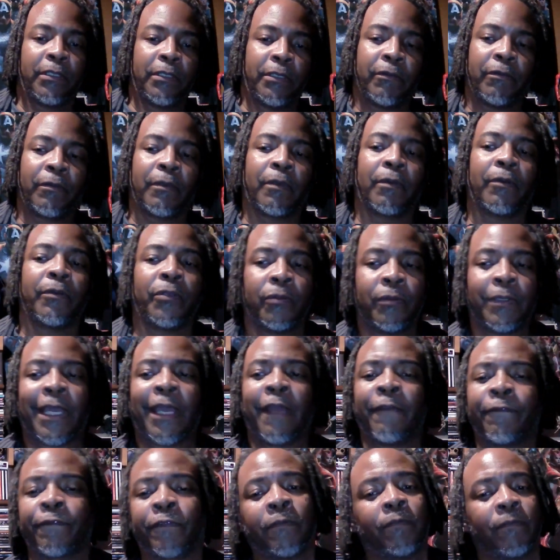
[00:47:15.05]
you
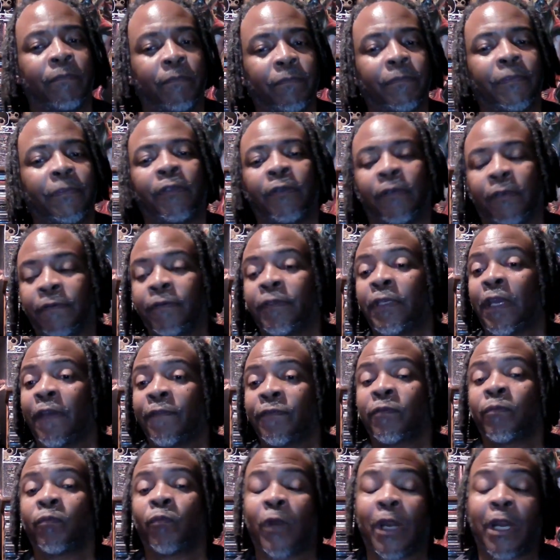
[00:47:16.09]
have
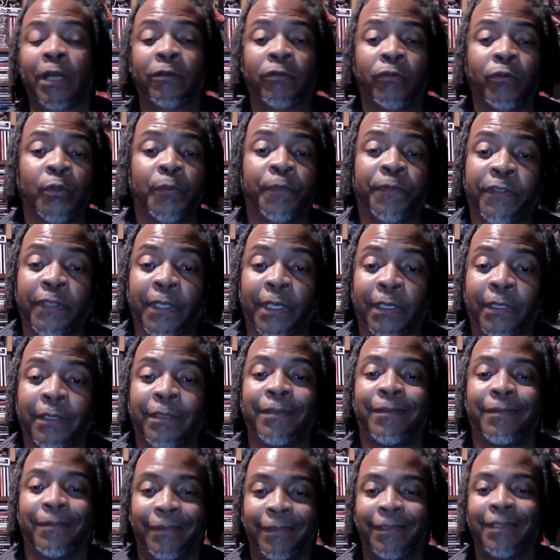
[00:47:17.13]
some rock groups that
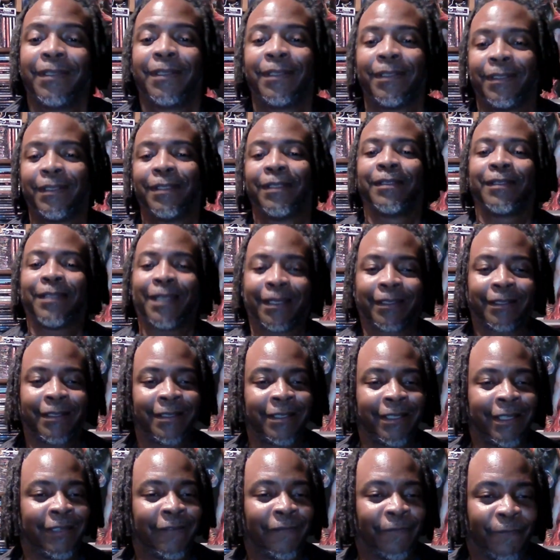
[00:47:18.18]

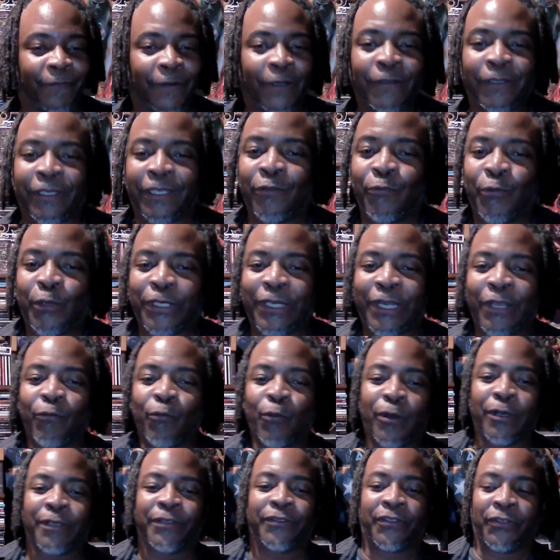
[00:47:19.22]
can get funky when they
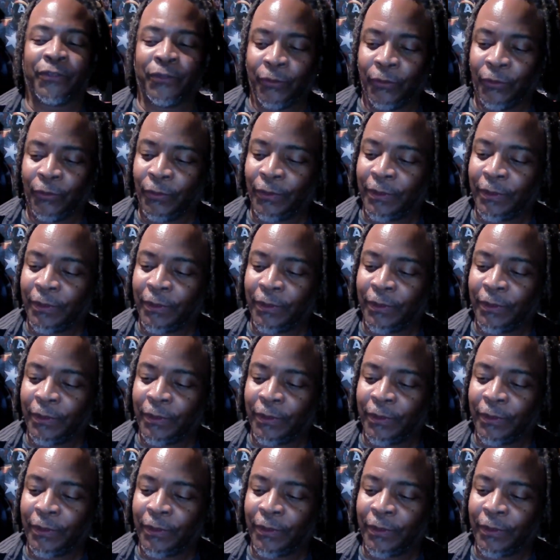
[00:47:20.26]
want to,